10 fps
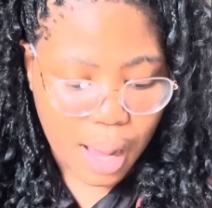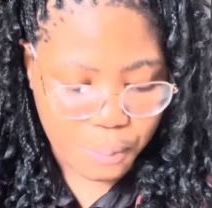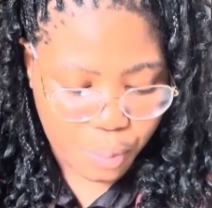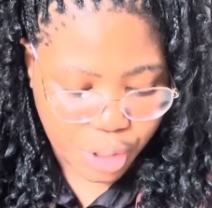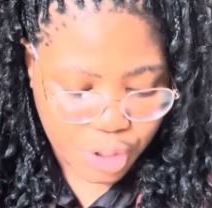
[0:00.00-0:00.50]

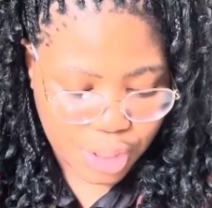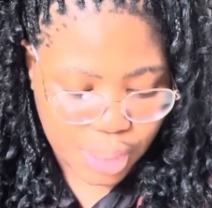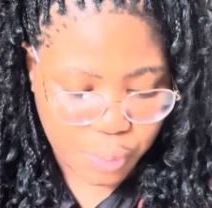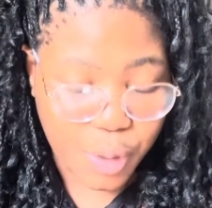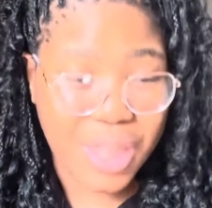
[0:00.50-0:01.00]

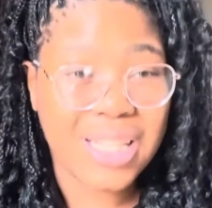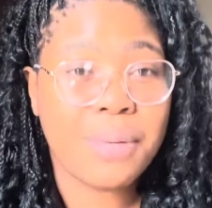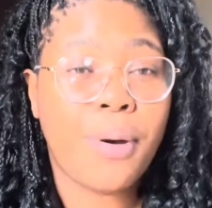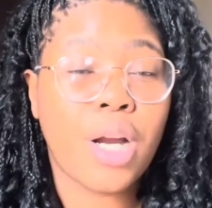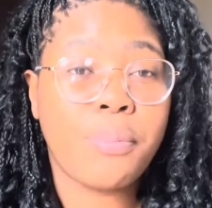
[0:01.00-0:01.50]
registered with the
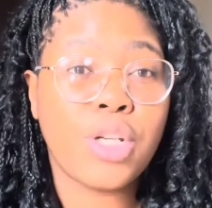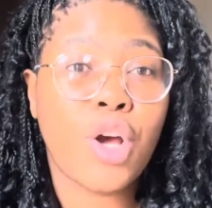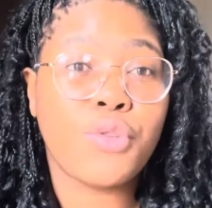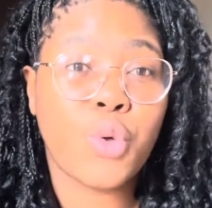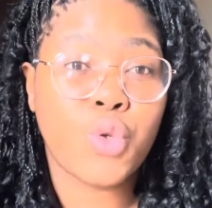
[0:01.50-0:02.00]
Department
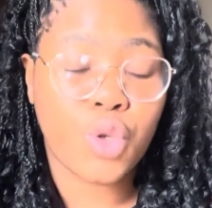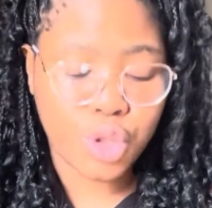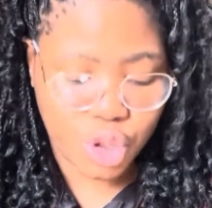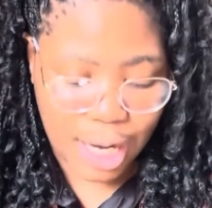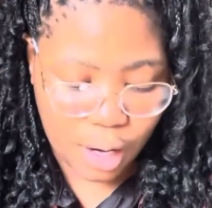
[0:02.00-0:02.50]
of
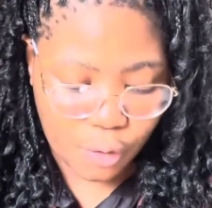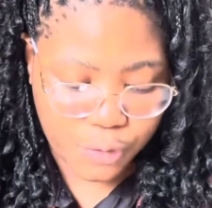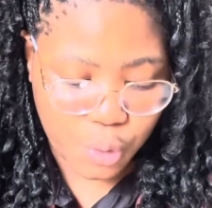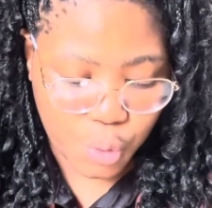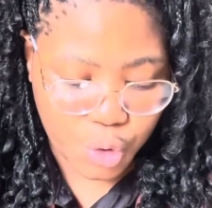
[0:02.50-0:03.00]
Social
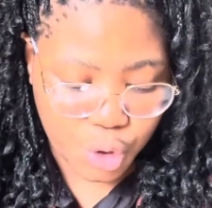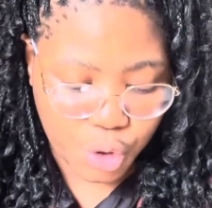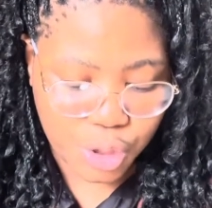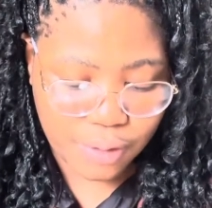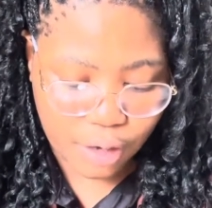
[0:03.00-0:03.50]

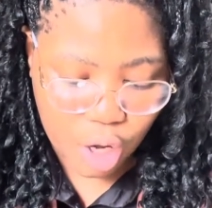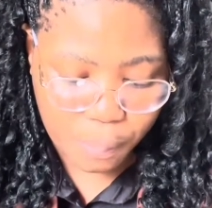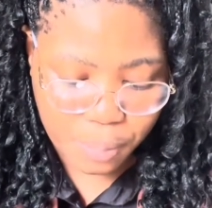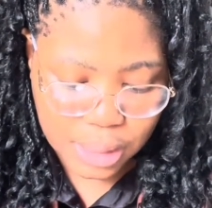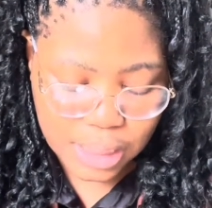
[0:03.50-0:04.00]

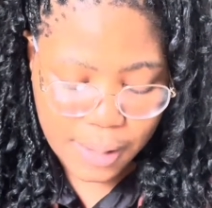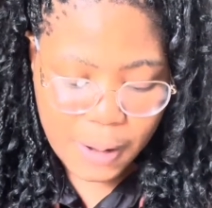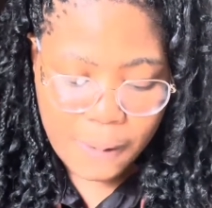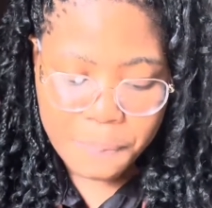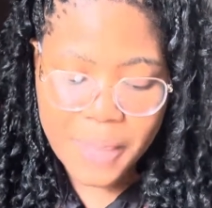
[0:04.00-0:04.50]
Development.
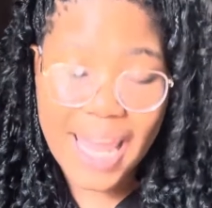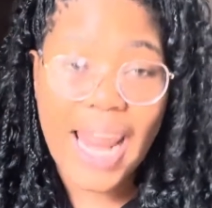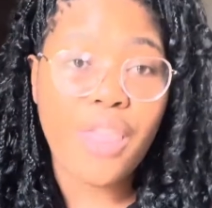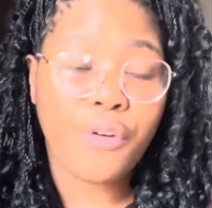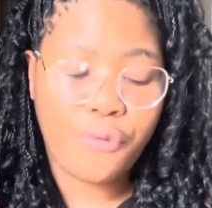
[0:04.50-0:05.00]

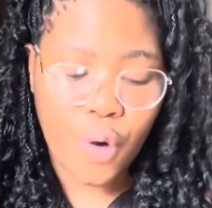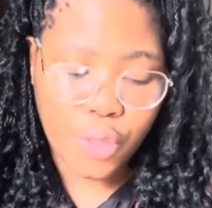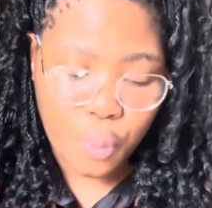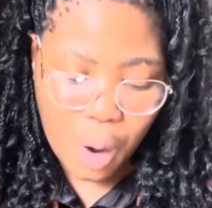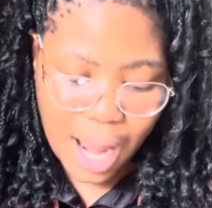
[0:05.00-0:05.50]
Then the
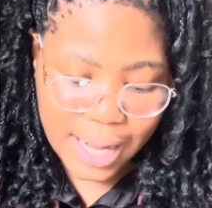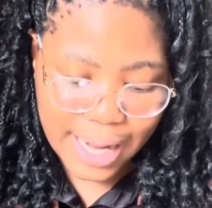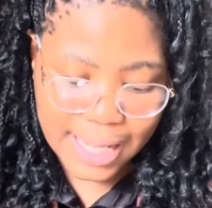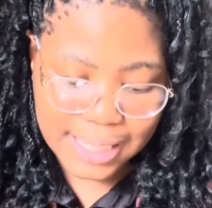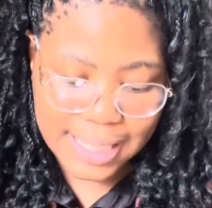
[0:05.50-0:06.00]
fourth
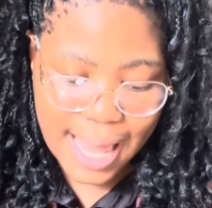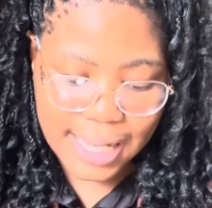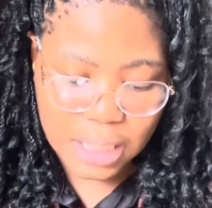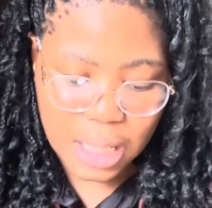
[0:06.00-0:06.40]
one is that the